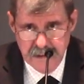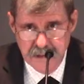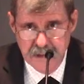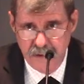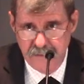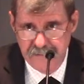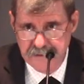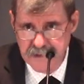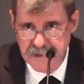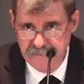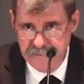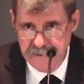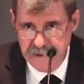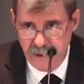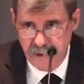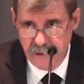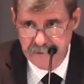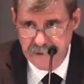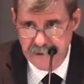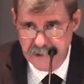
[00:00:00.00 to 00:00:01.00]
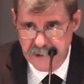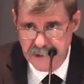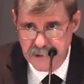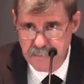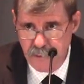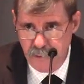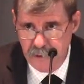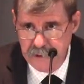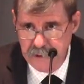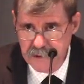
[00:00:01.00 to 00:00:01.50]
surface of the earth at this
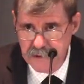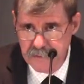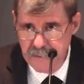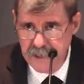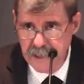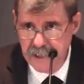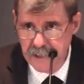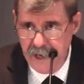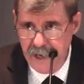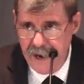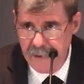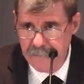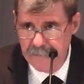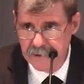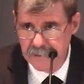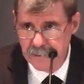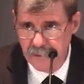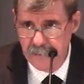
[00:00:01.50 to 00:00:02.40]
point to make it habitable